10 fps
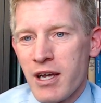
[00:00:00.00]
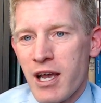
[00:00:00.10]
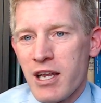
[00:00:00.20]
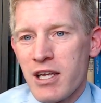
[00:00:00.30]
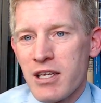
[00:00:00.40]

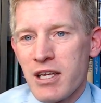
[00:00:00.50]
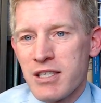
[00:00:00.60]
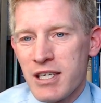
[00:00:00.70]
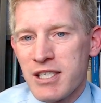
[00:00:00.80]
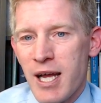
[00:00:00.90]
and he, he
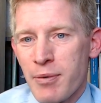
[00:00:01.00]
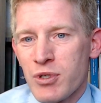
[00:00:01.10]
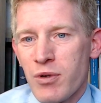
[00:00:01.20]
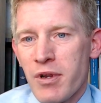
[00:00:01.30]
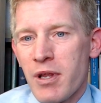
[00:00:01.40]
takes the
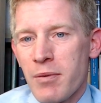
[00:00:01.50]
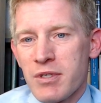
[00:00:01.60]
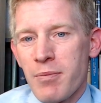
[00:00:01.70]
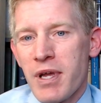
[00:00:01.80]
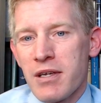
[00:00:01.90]
opportunity
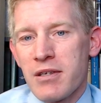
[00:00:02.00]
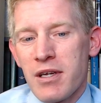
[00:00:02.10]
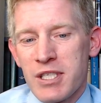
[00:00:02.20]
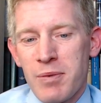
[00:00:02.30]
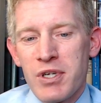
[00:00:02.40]
to make
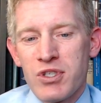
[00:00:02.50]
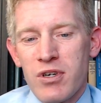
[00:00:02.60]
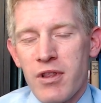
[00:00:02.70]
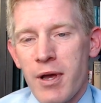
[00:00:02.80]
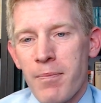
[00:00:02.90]
a speech
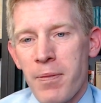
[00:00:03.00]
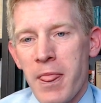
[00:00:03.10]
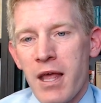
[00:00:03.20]
to them.